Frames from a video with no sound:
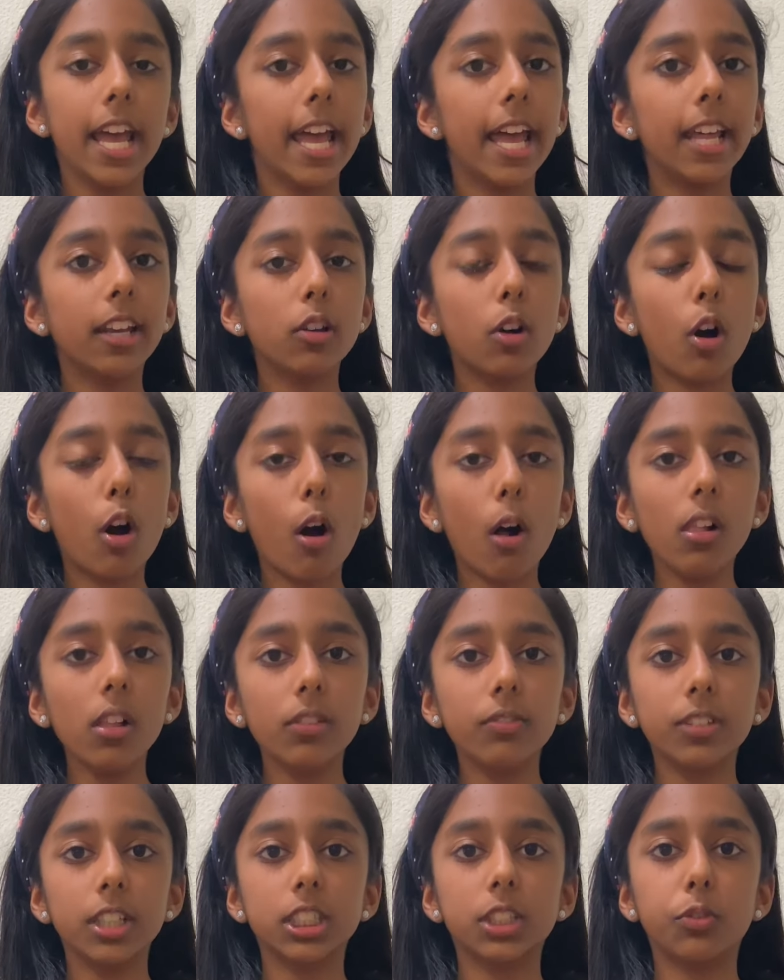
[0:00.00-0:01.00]
and
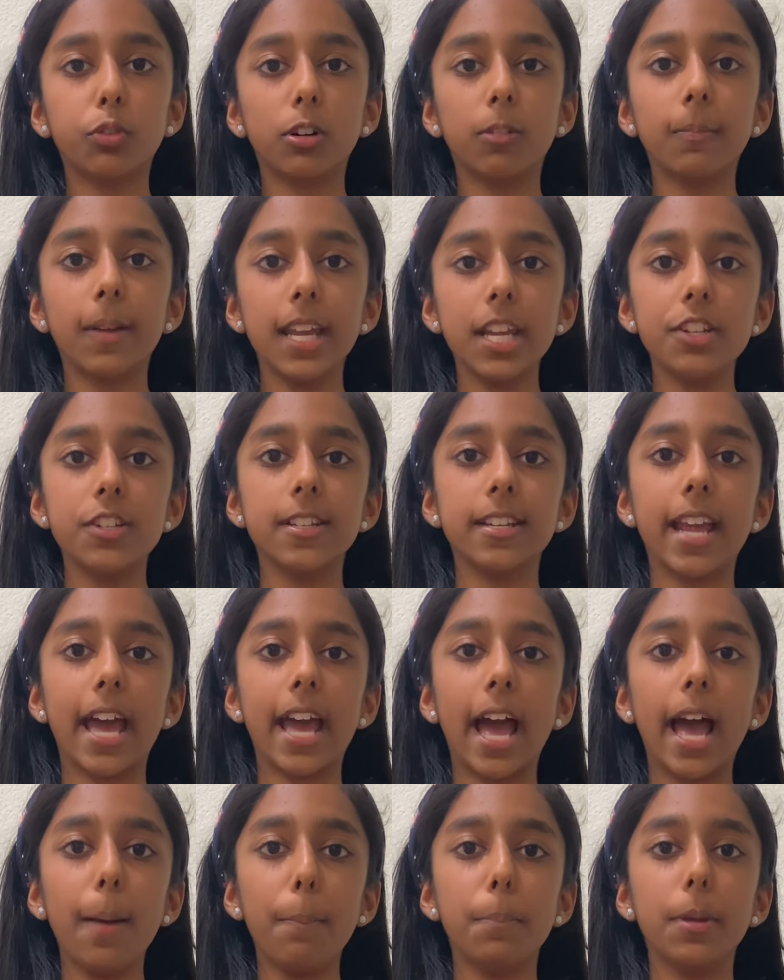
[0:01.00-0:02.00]
all of this formation
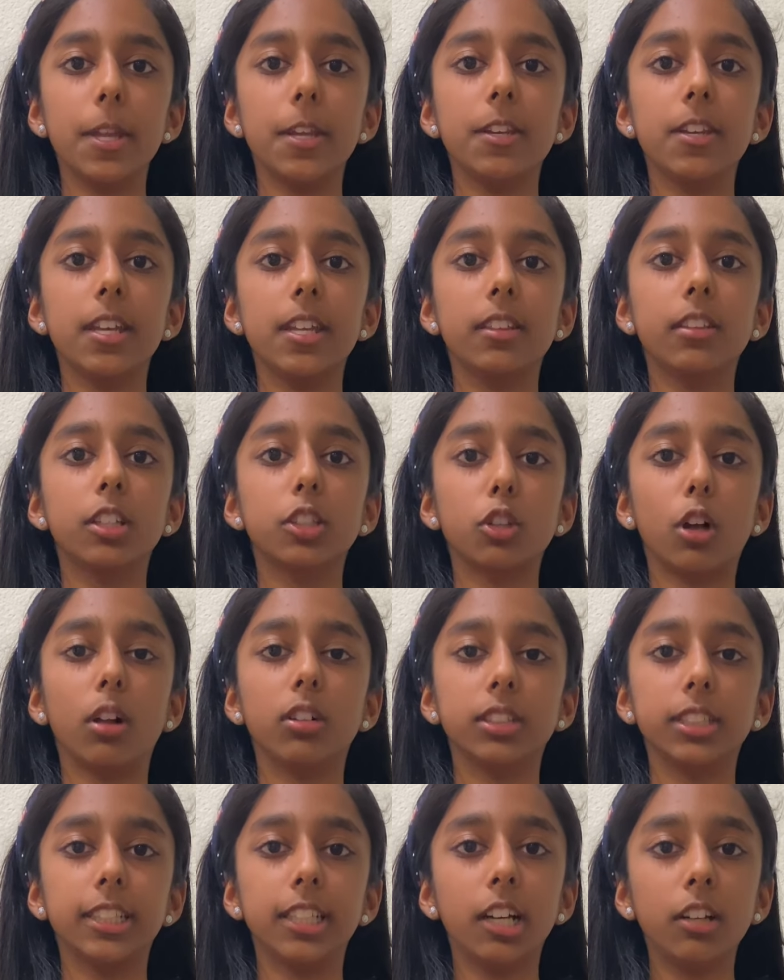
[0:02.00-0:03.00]
happened in the
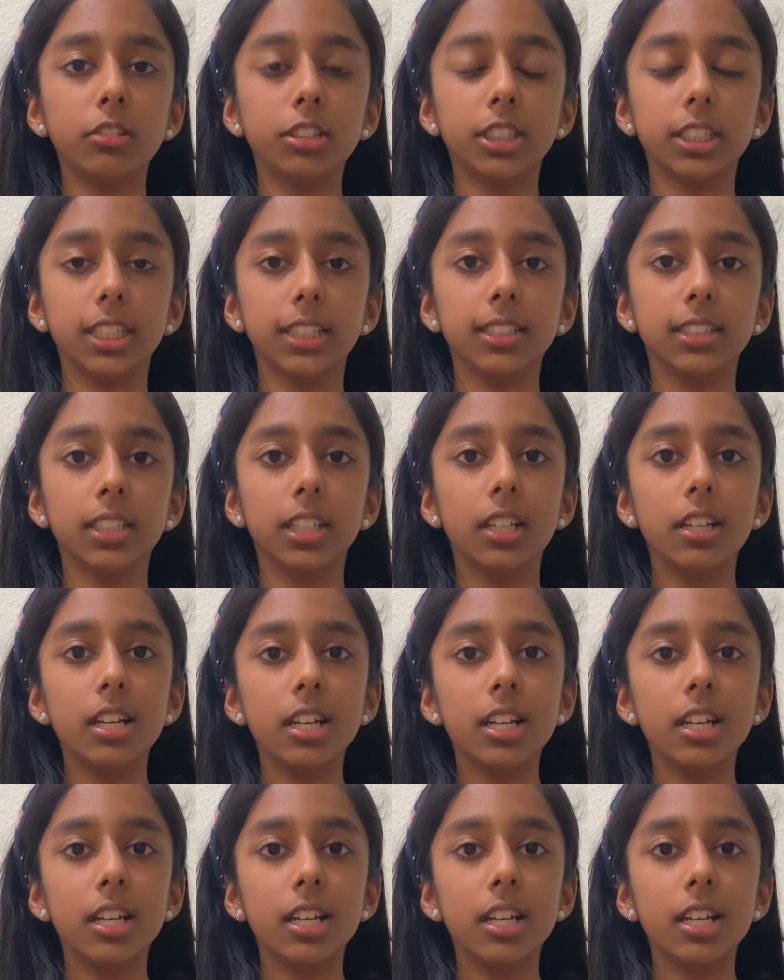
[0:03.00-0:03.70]
salty oceans.